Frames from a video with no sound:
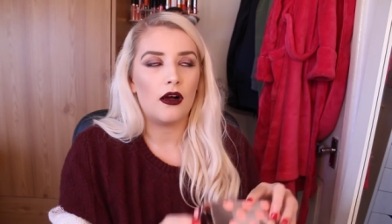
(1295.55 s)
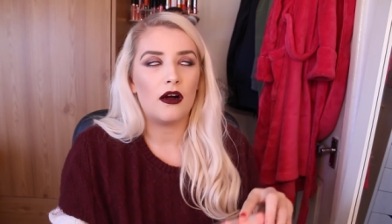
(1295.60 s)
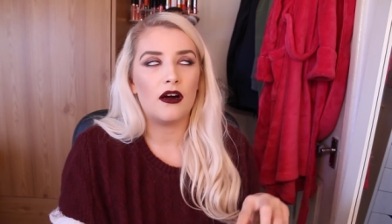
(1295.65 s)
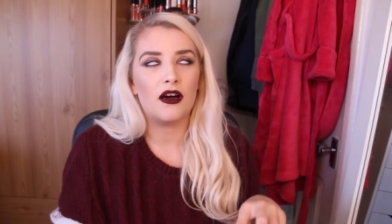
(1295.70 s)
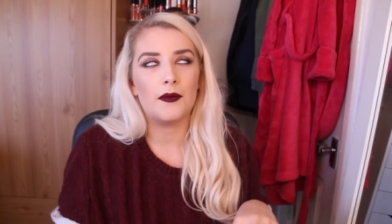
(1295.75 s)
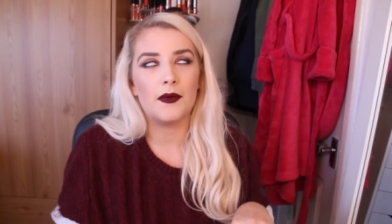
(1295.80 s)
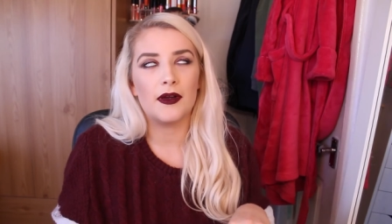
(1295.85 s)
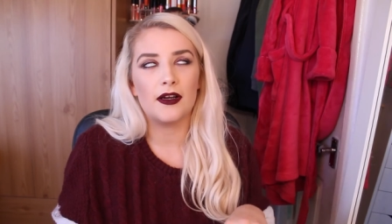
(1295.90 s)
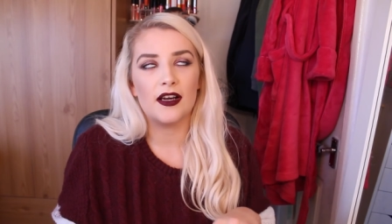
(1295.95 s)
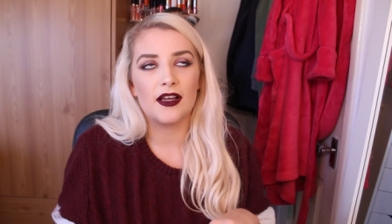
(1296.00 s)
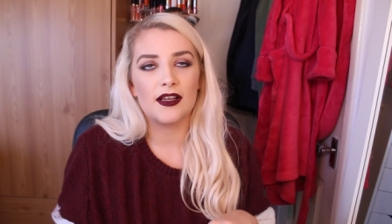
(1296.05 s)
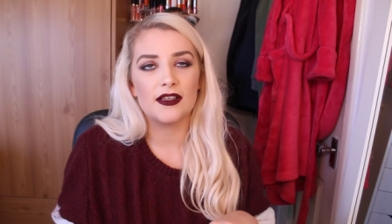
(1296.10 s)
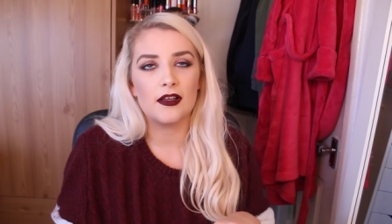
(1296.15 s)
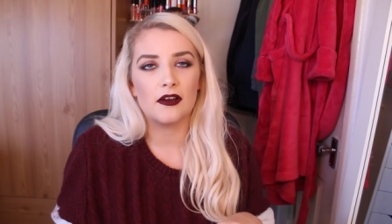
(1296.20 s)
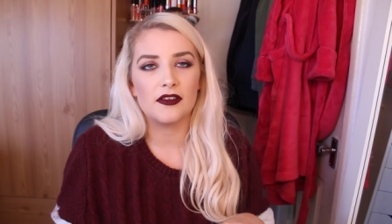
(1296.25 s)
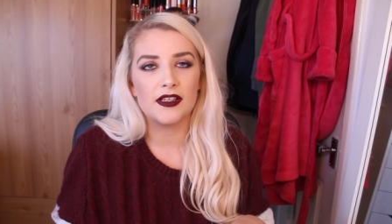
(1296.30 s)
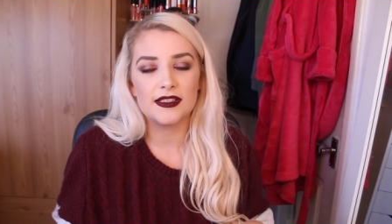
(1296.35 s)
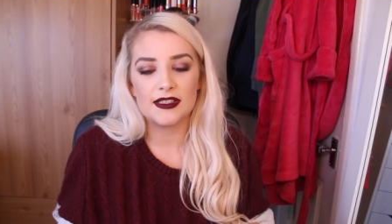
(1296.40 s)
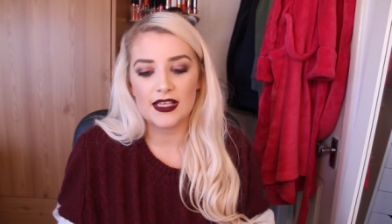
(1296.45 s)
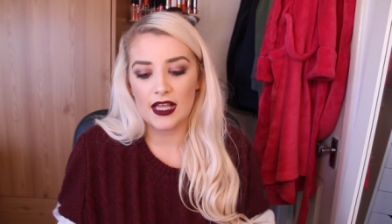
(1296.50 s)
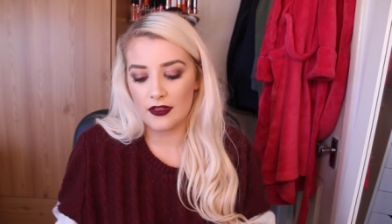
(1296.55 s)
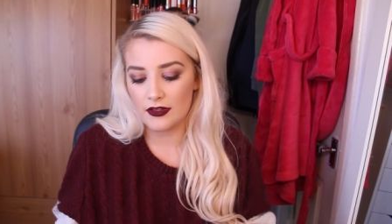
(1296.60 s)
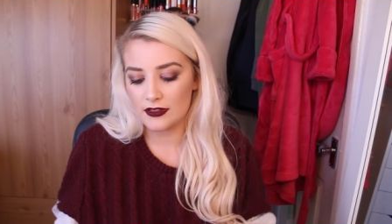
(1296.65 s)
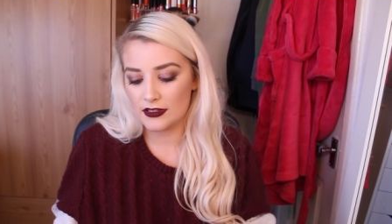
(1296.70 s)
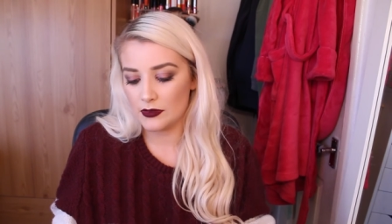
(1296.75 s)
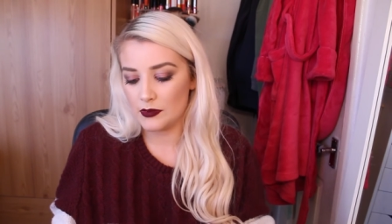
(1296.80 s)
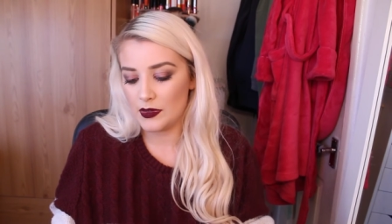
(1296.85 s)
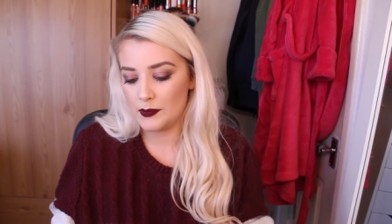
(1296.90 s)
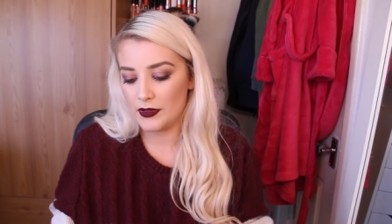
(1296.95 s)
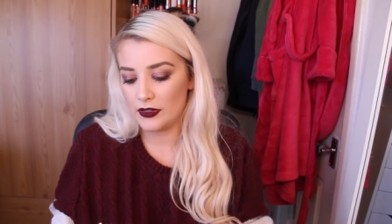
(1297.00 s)
Oh my god, I can already tell it's
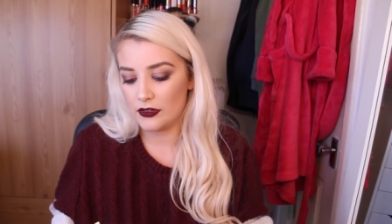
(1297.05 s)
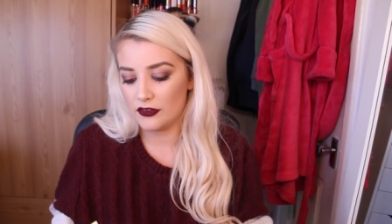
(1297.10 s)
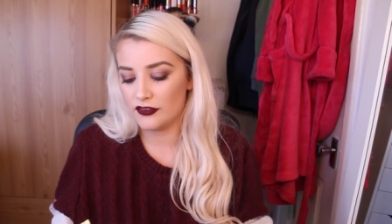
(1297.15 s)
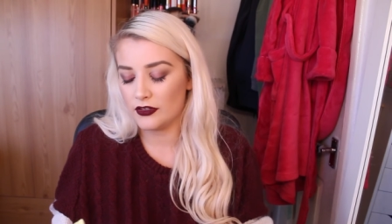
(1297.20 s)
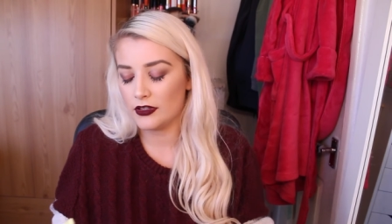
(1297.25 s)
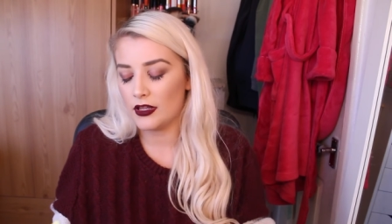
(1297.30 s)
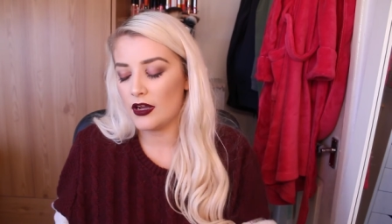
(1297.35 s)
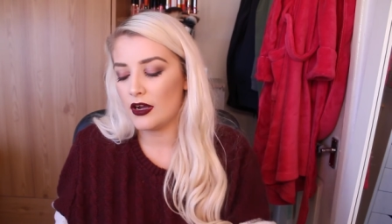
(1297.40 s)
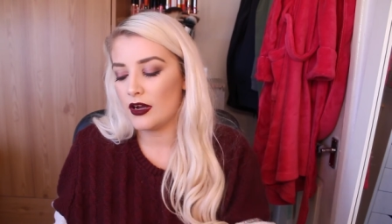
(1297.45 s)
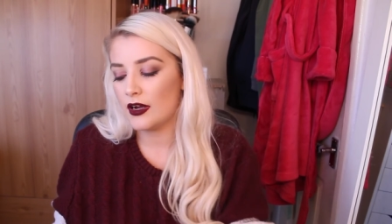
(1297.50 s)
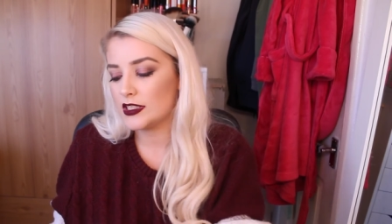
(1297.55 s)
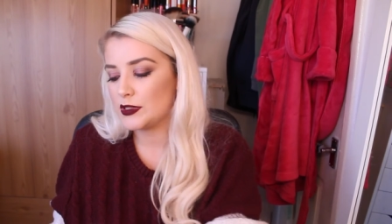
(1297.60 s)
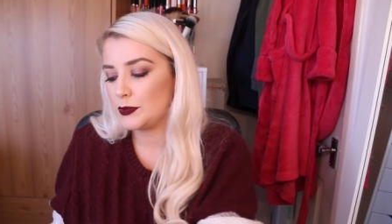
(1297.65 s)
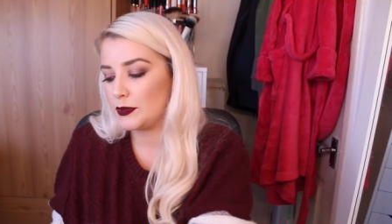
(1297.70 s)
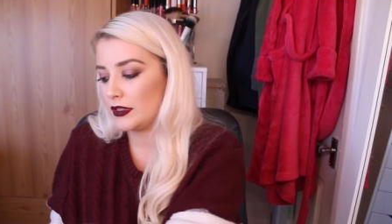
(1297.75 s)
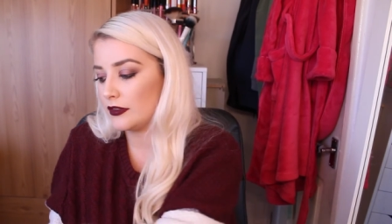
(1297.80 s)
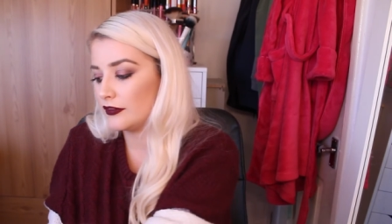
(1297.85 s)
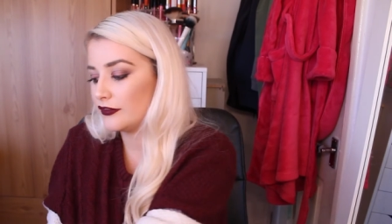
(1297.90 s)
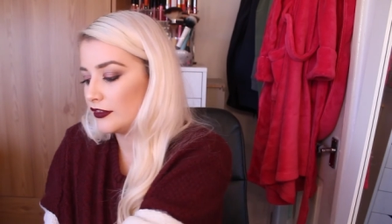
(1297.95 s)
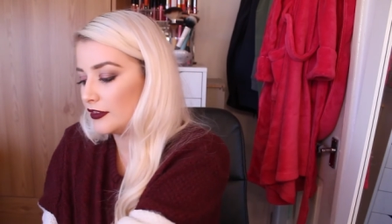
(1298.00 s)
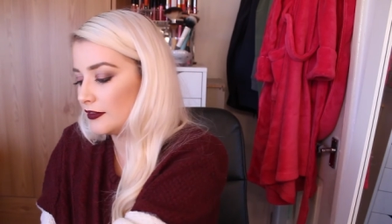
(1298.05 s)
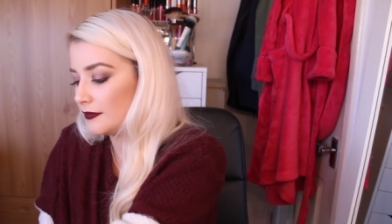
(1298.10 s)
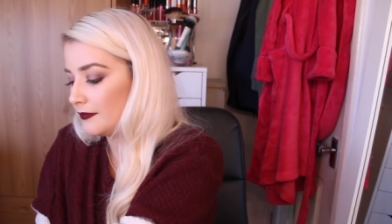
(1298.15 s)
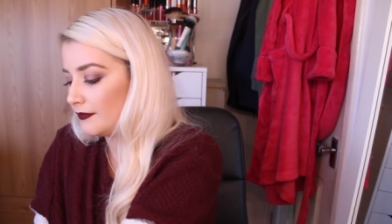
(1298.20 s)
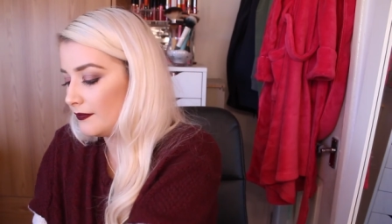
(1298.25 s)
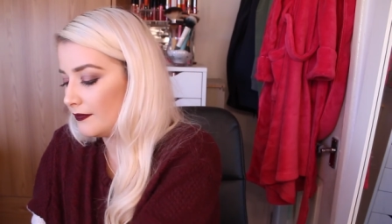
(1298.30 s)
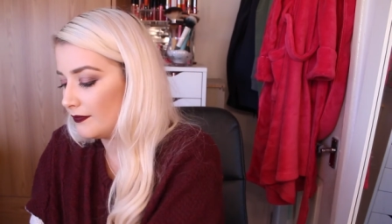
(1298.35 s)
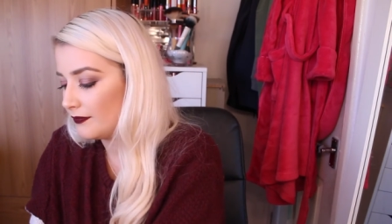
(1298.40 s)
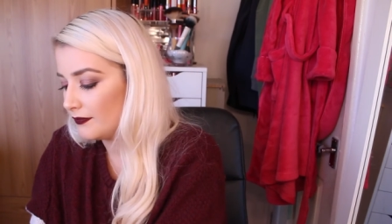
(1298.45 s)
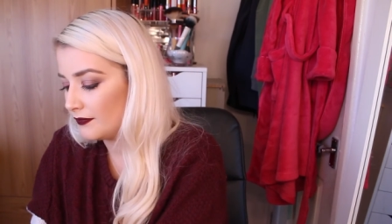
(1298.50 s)
going to be beautiful. Oh, it's beautiful.
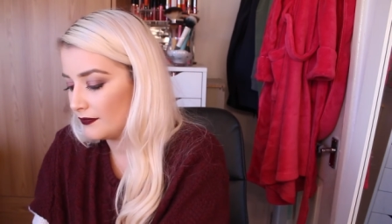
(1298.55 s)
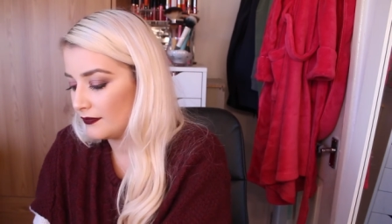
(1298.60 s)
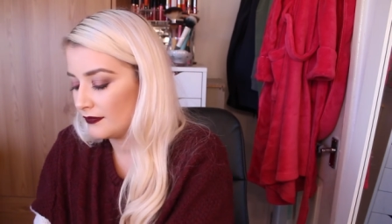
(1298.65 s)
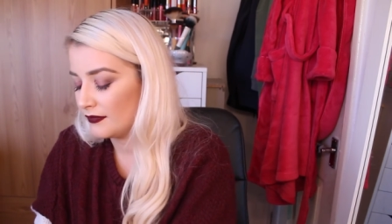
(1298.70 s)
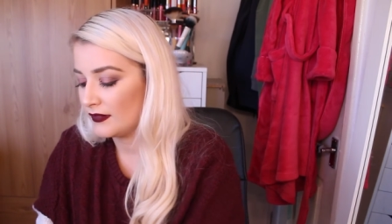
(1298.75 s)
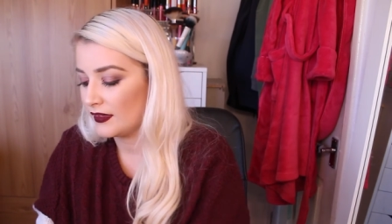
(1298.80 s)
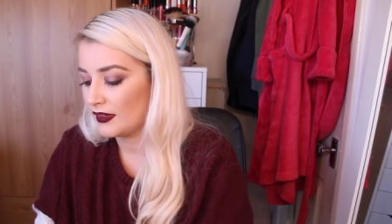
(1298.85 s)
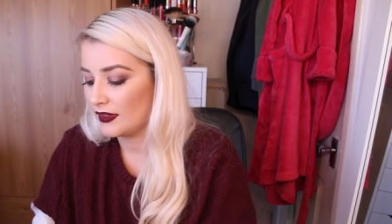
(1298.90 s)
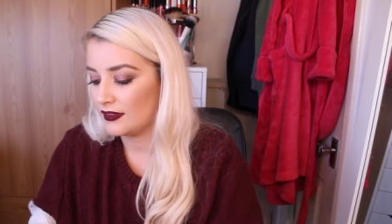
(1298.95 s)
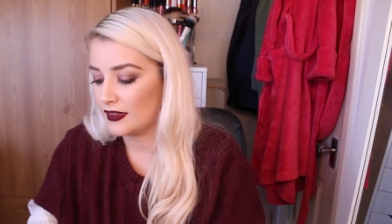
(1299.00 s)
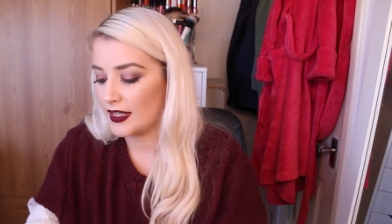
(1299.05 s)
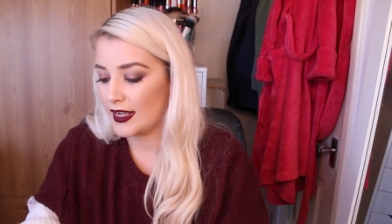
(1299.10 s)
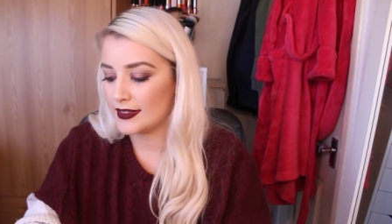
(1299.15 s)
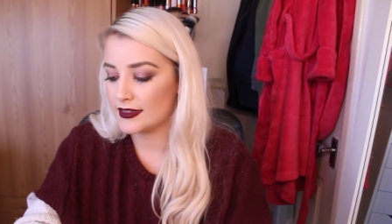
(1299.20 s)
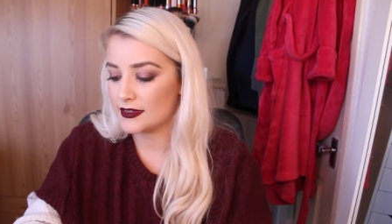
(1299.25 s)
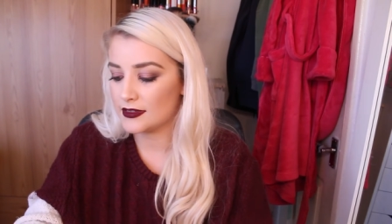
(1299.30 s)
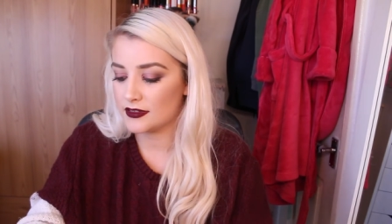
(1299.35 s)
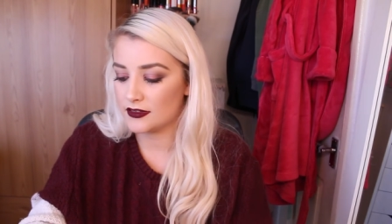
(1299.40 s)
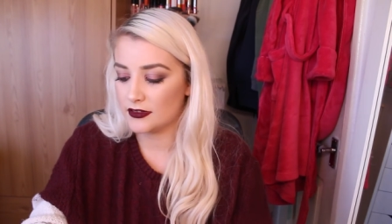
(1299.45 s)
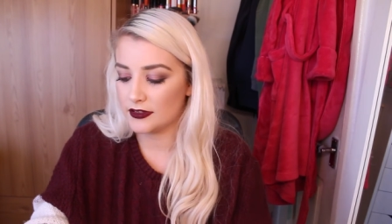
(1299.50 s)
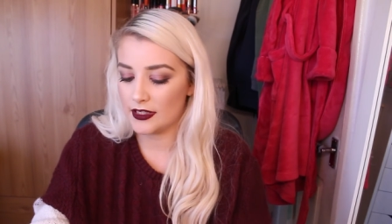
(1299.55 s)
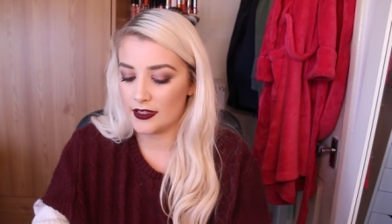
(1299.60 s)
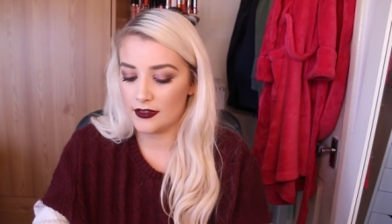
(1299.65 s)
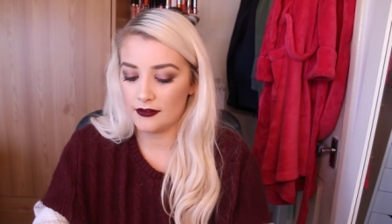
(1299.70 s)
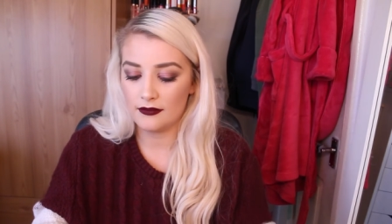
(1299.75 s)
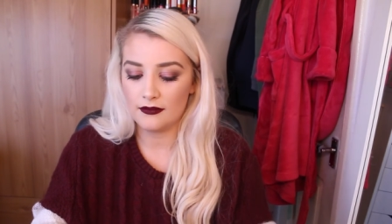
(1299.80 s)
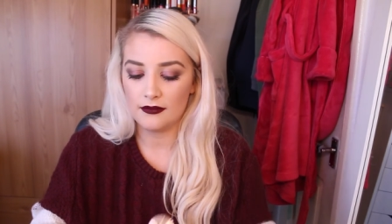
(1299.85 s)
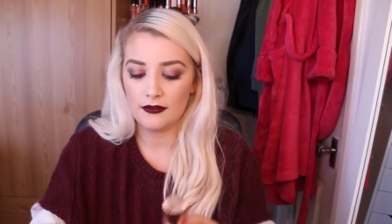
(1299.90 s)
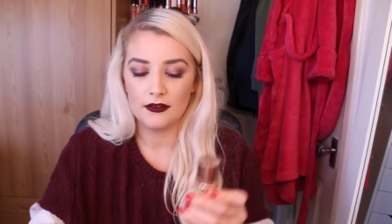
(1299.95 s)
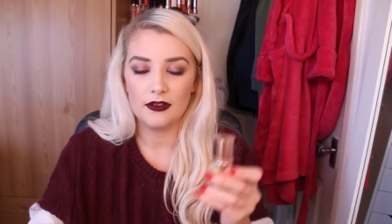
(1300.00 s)
That is
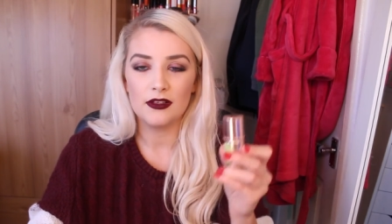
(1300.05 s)
stunning.